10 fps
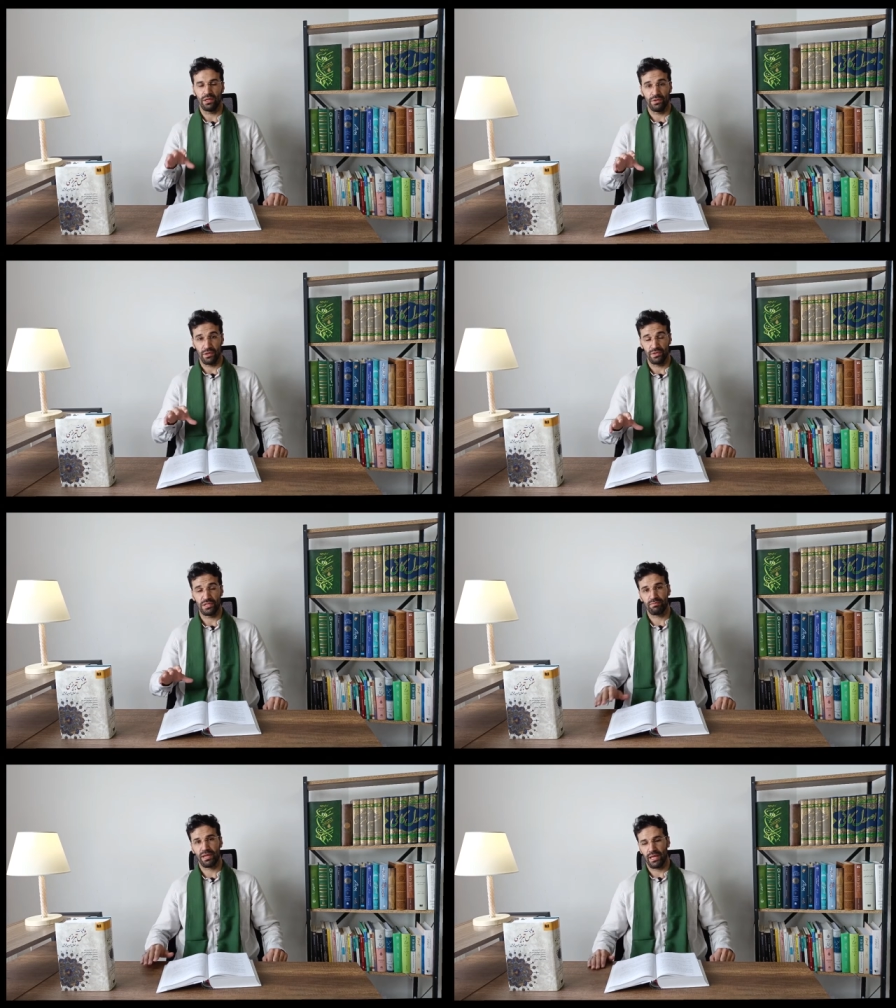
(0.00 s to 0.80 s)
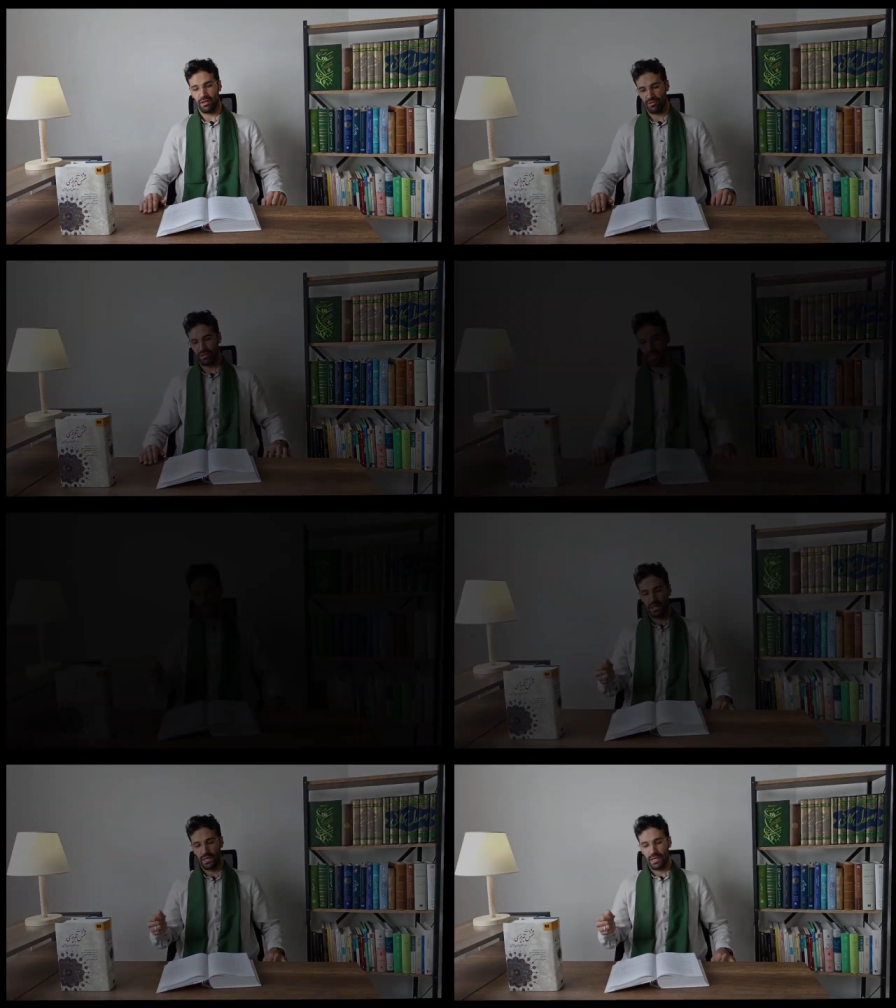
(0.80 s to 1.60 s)
of, on, on this path.
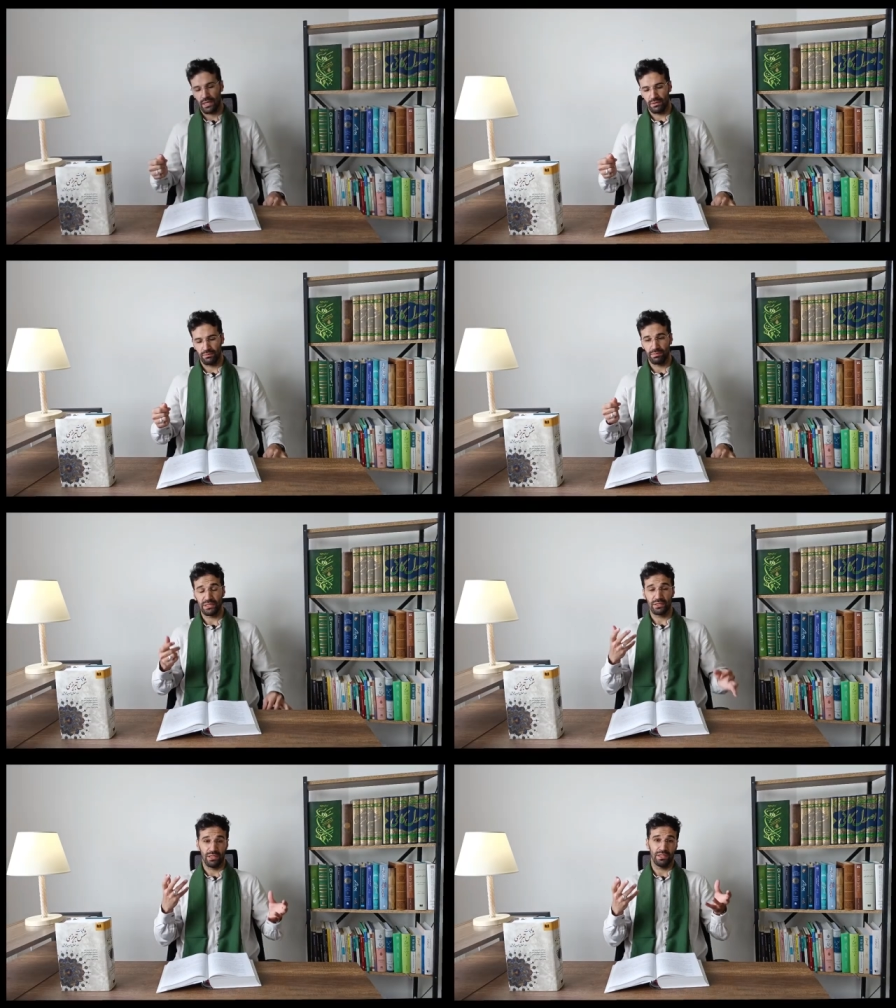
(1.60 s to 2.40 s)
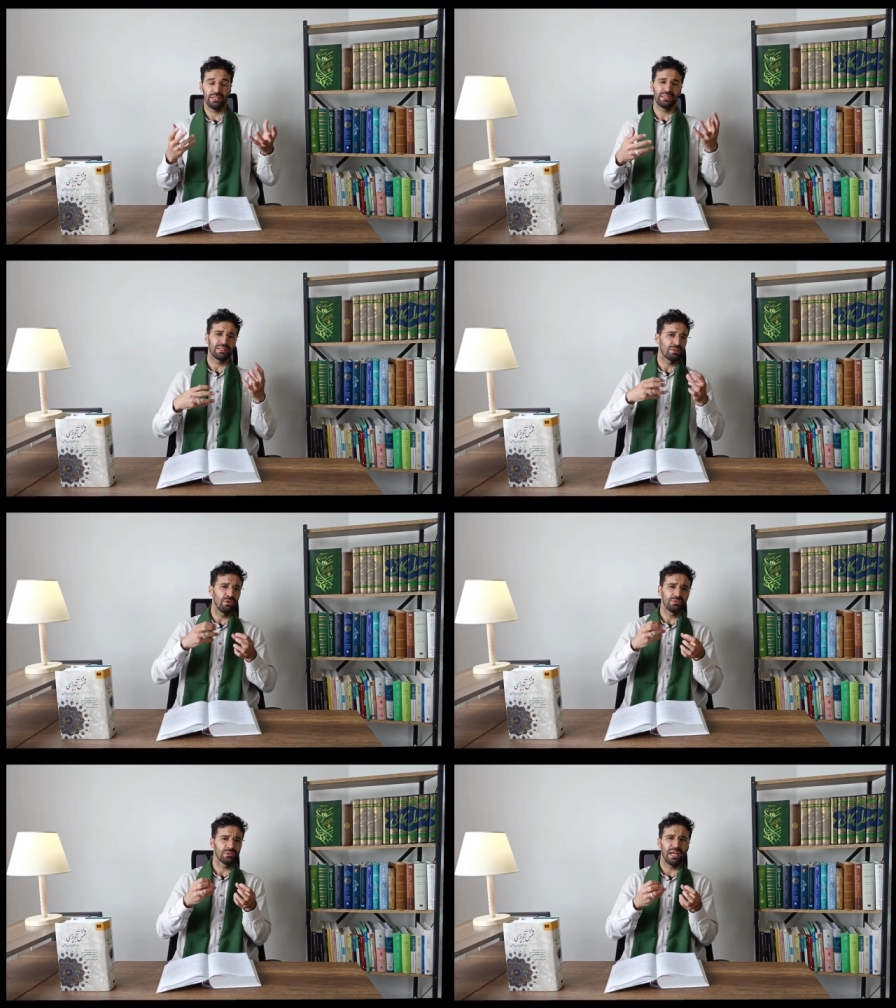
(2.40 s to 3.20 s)
And, but uh, he says,
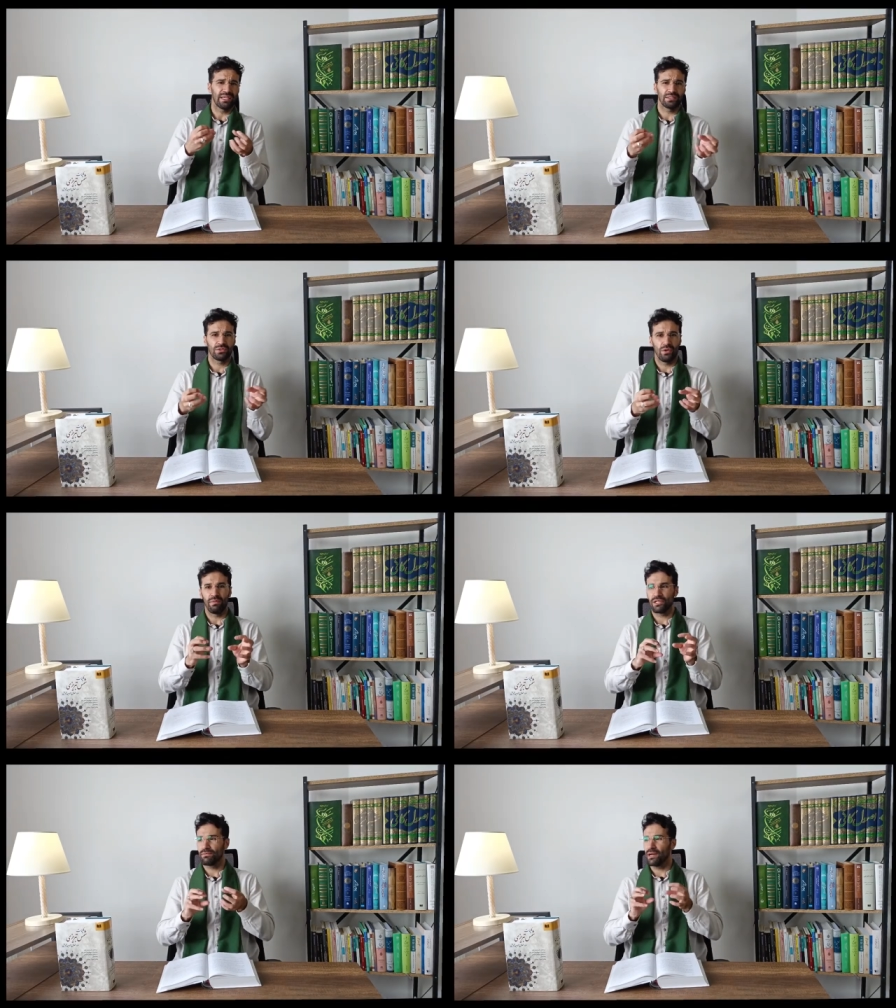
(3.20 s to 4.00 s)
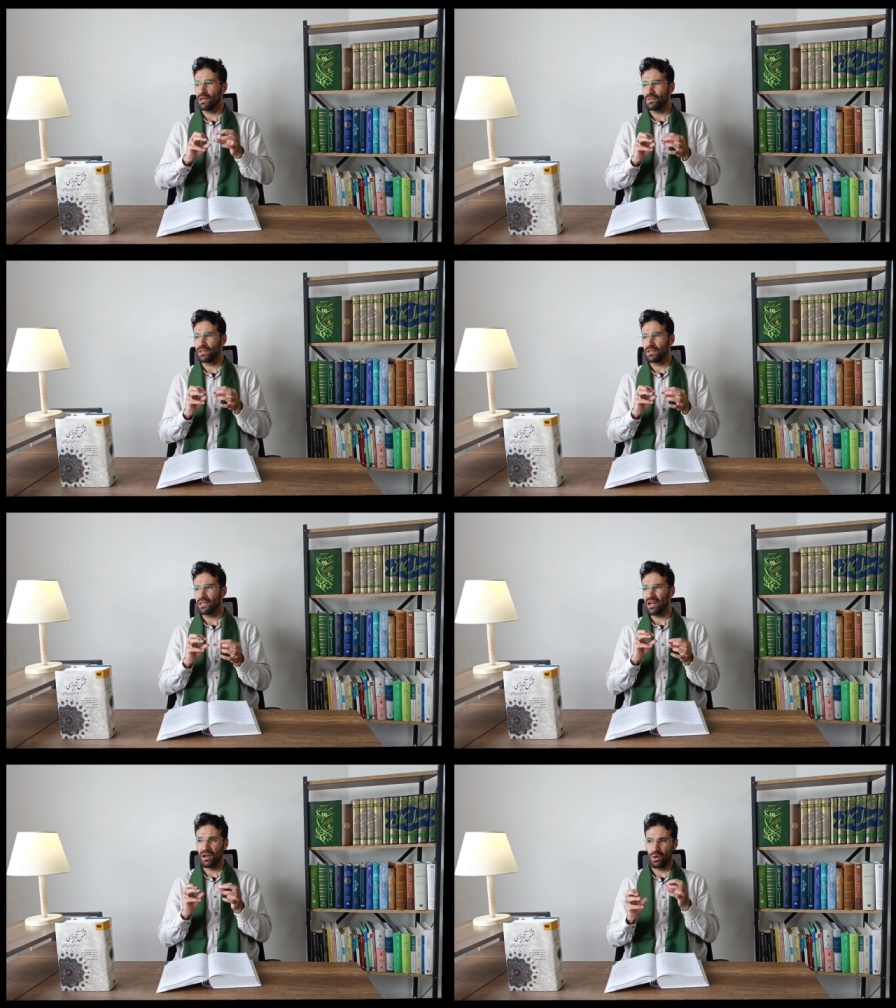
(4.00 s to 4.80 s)
don't ask so much about
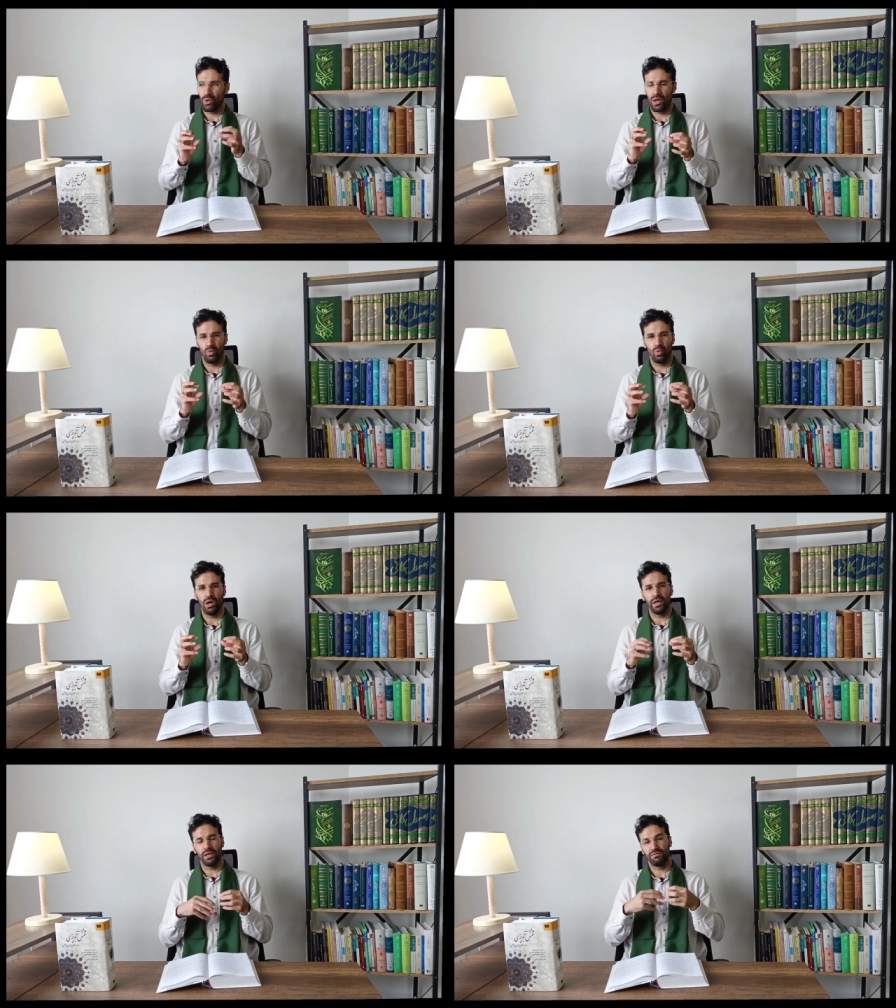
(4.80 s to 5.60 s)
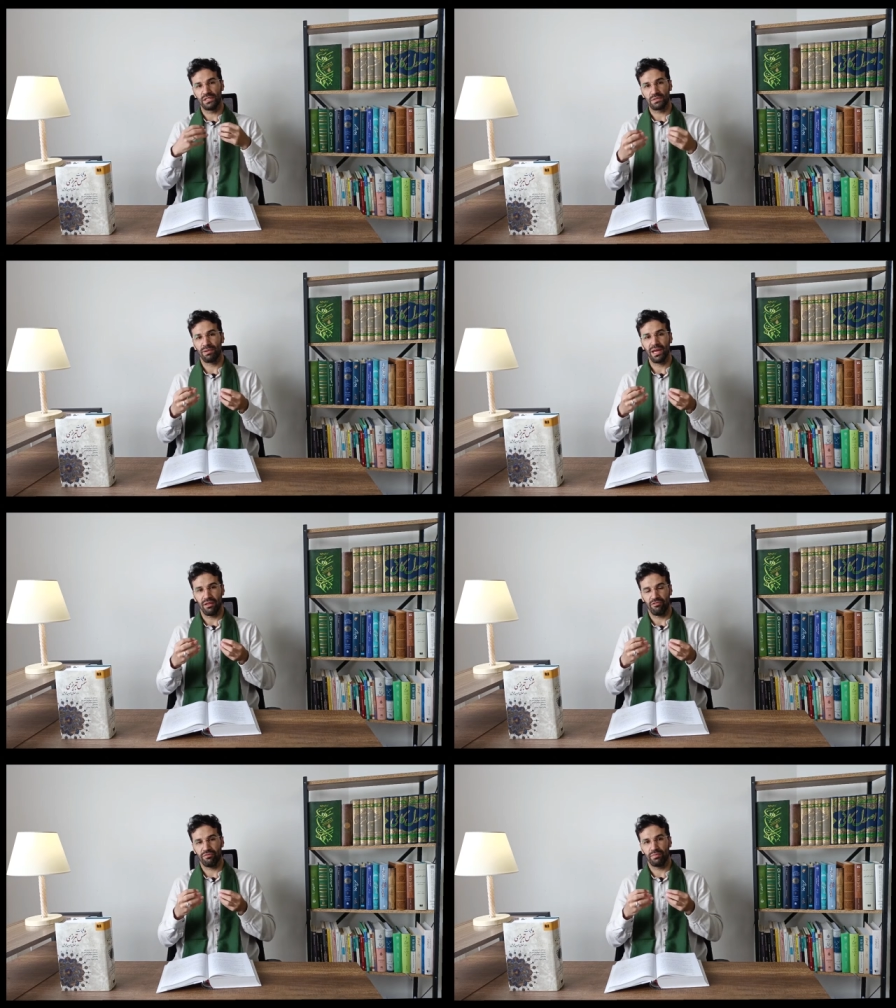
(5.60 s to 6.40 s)
the how and why of this
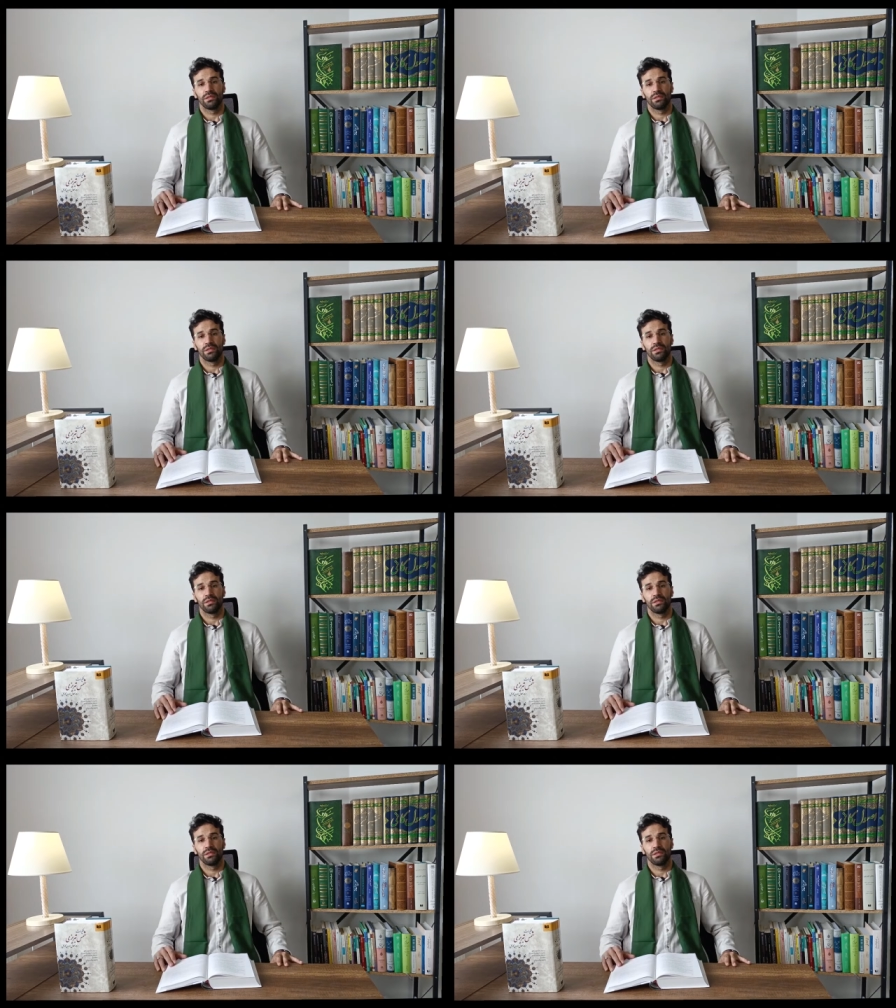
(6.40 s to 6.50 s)
path.